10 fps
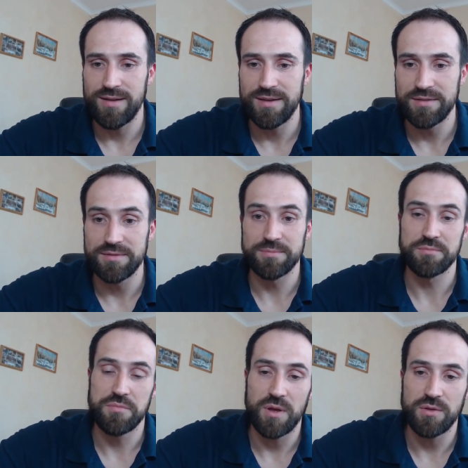
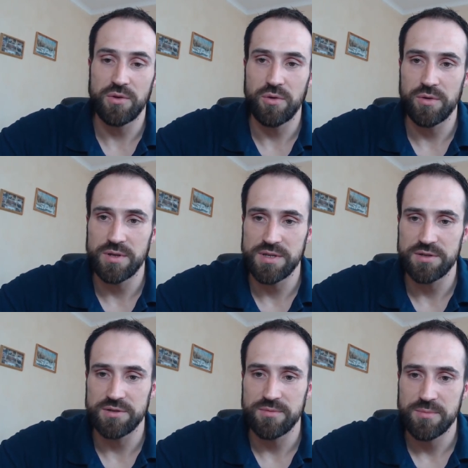in, in your
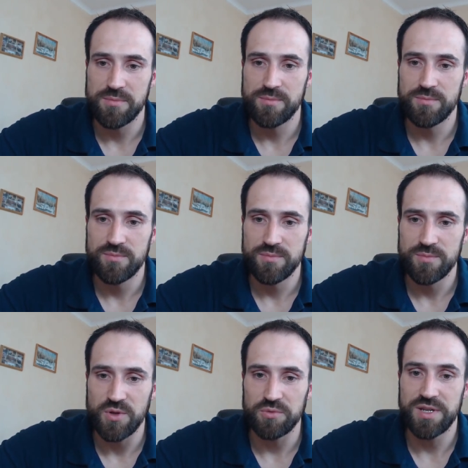organization?
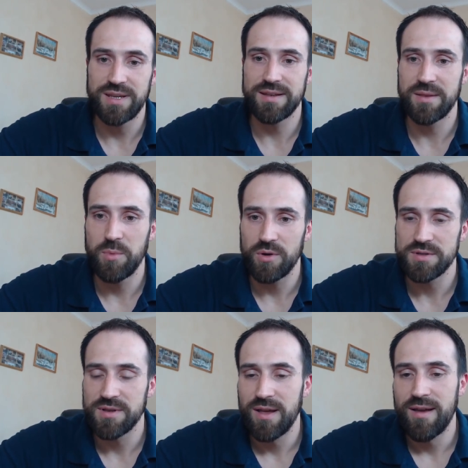So ticking the
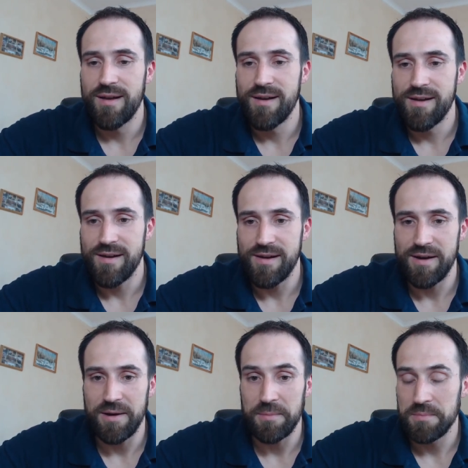box,
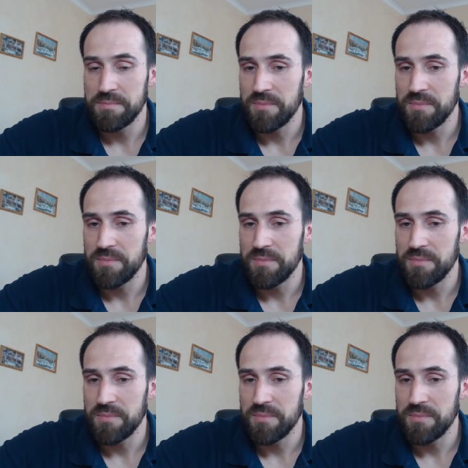uh,